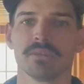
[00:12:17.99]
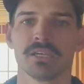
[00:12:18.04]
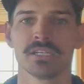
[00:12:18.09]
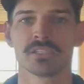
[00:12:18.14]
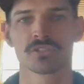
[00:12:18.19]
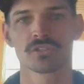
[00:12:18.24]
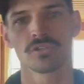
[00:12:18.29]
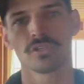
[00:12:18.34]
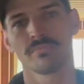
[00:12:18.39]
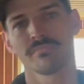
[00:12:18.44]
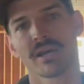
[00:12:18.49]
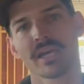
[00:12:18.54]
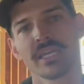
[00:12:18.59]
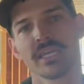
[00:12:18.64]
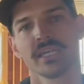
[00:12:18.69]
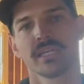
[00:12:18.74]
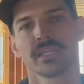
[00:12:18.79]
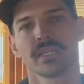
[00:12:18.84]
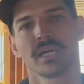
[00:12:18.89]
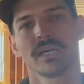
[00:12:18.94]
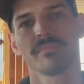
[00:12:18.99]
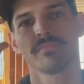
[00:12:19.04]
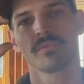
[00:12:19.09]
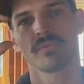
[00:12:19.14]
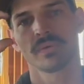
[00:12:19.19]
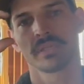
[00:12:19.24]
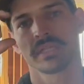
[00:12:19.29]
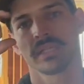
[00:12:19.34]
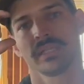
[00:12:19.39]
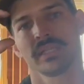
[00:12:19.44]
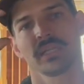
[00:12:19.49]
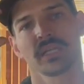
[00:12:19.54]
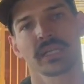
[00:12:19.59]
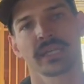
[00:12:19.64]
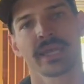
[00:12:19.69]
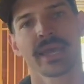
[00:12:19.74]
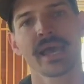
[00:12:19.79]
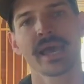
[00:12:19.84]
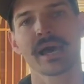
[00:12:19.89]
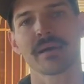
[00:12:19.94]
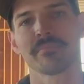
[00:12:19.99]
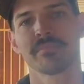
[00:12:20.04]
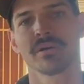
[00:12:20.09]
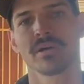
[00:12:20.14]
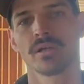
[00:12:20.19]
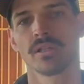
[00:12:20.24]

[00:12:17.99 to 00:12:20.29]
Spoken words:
and so you might end up with a little gap